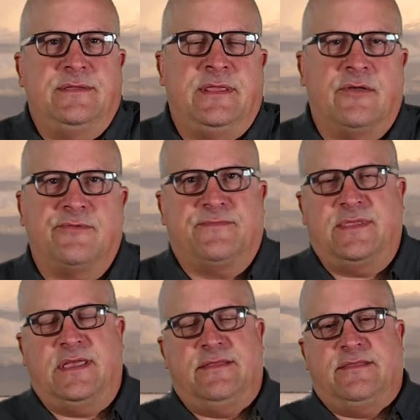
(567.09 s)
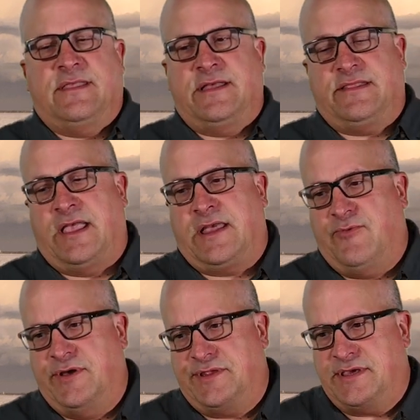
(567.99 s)
you know, like, like it
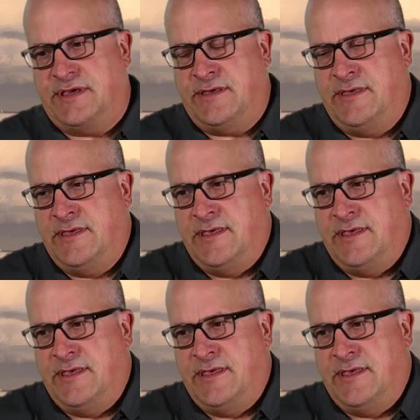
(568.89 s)
was uh,